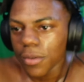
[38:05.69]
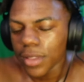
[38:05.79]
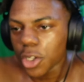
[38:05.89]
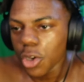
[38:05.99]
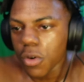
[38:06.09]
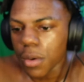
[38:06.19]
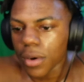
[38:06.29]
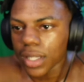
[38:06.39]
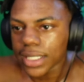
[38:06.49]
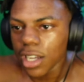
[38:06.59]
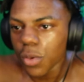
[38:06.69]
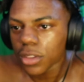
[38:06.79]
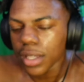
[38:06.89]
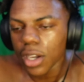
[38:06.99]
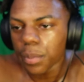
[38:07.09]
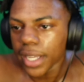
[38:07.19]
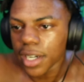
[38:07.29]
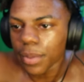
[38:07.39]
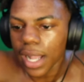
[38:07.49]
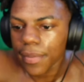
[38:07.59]
Let's do one more. Let's get him with the... Yo, Blick
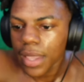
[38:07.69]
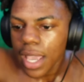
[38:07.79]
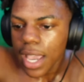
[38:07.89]
your block.